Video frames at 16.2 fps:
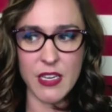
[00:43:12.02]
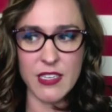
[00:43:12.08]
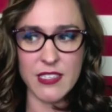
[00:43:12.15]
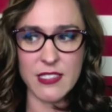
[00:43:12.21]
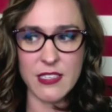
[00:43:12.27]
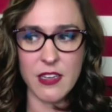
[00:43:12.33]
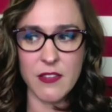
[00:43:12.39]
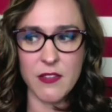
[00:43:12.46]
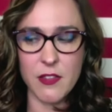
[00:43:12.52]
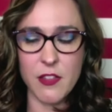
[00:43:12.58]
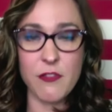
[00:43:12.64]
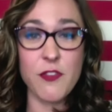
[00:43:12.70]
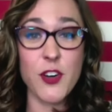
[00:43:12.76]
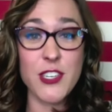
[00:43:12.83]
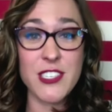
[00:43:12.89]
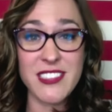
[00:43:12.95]
because
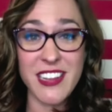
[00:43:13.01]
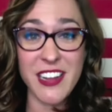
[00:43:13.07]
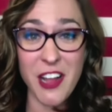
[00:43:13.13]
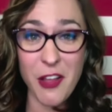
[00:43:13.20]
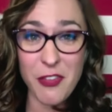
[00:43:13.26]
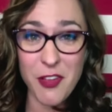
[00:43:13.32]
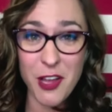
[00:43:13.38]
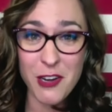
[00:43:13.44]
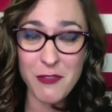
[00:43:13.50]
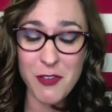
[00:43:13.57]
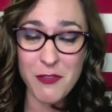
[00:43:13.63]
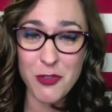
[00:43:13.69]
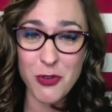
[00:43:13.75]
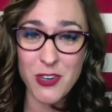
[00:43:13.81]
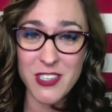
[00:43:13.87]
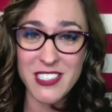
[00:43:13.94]
the first thing I thought
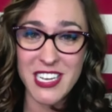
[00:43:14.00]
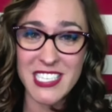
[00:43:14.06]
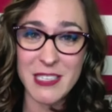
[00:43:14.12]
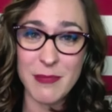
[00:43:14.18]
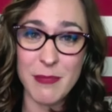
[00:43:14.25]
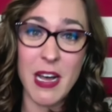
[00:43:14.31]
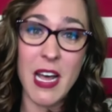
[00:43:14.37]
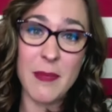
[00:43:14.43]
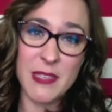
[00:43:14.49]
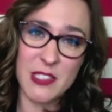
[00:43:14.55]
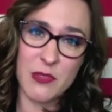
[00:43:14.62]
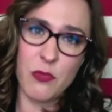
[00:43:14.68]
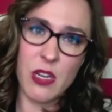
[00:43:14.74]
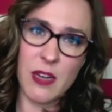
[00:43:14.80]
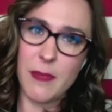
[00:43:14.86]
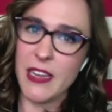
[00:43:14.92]
of course, as a mom
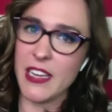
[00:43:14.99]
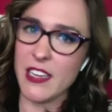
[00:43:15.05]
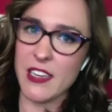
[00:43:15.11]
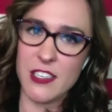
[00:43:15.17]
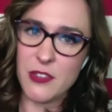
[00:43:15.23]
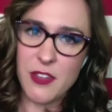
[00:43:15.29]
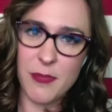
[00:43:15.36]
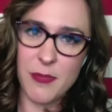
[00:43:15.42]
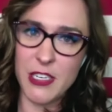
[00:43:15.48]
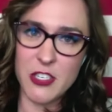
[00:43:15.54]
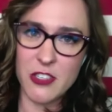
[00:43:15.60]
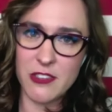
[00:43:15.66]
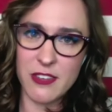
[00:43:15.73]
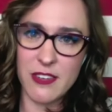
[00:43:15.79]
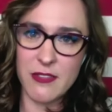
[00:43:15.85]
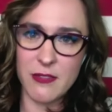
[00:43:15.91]
is what am I going to do with my
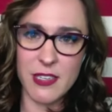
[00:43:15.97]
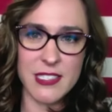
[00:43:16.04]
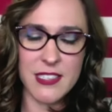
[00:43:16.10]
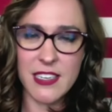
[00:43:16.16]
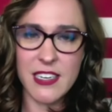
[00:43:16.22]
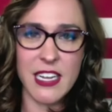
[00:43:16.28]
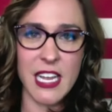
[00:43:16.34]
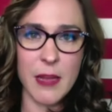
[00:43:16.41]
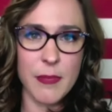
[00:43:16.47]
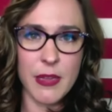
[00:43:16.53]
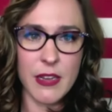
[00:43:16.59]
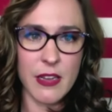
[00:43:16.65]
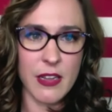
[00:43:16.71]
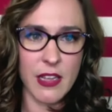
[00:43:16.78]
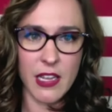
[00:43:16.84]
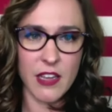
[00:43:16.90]
children? What's going to
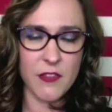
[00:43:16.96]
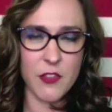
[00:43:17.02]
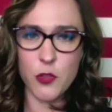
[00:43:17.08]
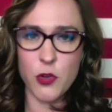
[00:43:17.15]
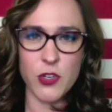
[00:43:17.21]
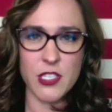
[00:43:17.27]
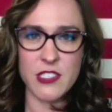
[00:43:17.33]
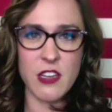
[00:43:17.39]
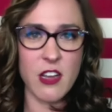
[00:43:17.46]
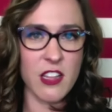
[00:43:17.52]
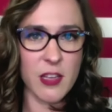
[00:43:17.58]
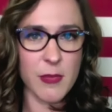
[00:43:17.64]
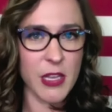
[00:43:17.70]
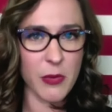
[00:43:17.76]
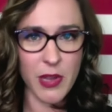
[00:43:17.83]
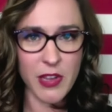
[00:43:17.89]
happen if the Lord is
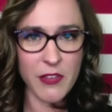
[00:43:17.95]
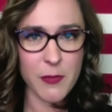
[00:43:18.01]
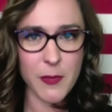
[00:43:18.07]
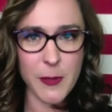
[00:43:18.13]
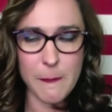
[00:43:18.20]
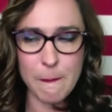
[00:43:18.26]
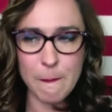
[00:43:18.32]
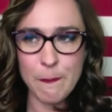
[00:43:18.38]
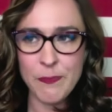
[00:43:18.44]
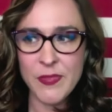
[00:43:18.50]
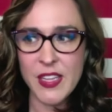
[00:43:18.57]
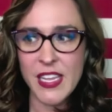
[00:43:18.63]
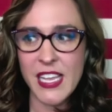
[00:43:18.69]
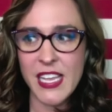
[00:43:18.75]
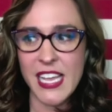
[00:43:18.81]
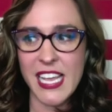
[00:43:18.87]
calling me away from them?
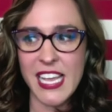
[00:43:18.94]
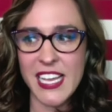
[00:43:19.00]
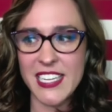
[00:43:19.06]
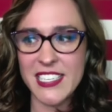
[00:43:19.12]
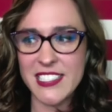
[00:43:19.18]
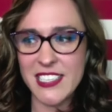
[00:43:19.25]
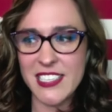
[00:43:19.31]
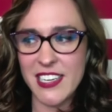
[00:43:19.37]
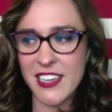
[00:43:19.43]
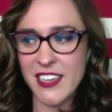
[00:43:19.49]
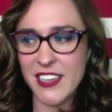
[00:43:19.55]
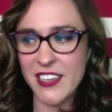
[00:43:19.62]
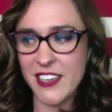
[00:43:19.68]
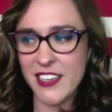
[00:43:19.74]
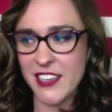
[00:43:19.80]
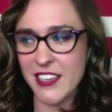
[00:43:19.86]
And,
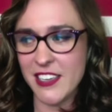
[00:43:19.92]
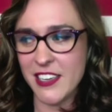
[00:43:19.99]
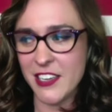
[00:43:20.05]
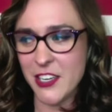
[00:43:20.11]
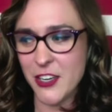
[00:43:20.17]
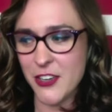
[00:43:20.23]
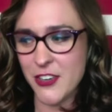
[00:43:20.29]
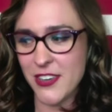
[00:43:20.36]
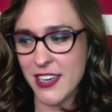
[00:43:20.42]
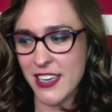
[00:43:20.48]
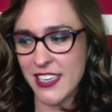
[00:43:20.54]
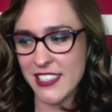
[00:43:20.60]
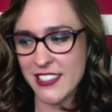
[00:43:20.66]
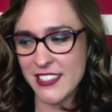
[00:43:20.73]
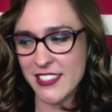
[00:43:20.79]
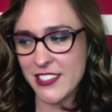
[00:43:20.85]
I
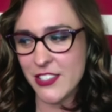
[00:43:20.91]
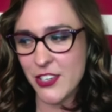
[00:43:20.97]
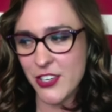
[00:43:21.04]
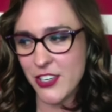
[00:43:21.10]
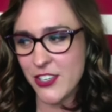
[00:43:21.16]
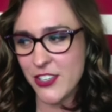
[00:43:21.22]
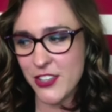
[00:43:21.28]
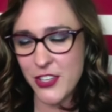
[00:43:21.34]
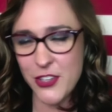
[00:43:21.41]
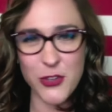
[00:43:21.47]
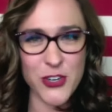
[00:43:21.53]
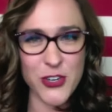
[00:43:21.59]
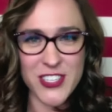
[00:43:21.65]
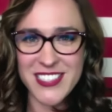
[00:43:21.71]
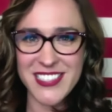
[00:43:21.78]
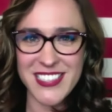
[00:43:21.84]
just heard the
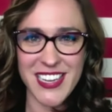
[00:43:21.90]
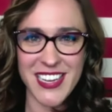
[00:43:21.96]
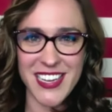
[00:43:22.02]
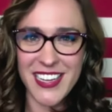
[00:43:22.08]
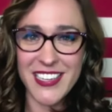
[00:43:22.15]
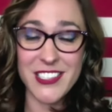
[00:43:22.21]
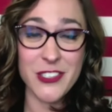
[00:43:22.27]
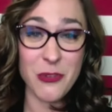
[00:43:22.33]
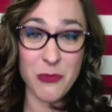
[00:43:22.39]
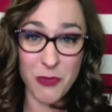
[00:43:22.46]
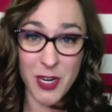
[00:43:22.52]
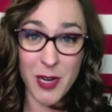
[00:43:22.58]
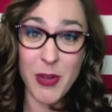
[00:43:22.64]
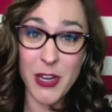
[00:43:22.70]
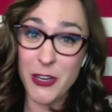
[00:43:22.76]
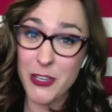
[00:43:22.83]
Lord say,
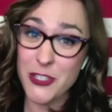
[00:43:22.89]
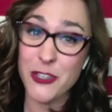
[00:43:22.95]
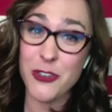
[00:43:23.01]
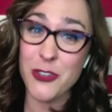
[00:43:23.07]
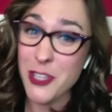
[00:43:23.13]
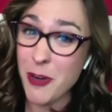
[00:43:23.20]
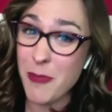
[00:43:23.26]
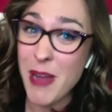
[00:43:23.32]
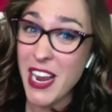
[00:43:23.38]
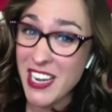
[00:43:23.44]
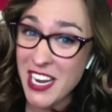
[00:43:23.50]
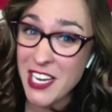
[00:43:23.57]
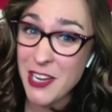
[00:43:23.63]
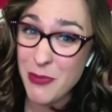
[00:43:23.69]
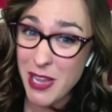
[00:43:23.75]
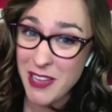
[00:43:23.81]
don't worry about your children. They're
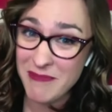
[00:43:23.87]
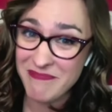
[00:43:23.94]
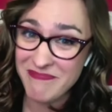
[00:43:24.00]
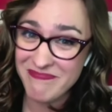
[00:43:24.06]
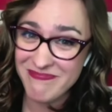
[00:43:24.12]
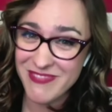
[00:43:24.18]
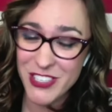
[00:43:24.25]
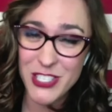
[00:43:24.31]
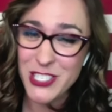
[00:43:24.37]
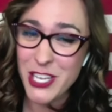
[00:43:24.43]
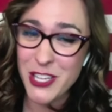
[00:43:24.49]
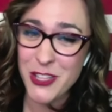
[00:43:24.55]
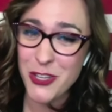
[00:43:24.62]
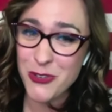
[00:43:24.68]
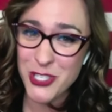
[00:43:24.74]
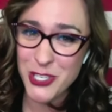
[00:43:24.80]
mine anyway. They're just
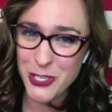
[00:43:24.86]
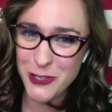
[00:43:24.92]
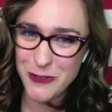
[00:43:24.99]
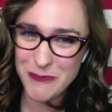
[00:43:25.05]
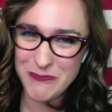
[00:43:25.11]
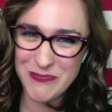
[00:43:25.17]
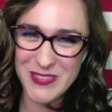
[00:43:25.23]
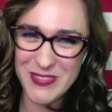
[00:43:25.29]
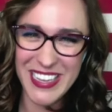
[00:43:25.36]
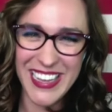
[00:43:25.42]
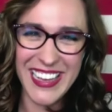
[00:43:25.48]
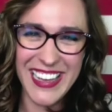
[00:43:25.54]
on loan to you.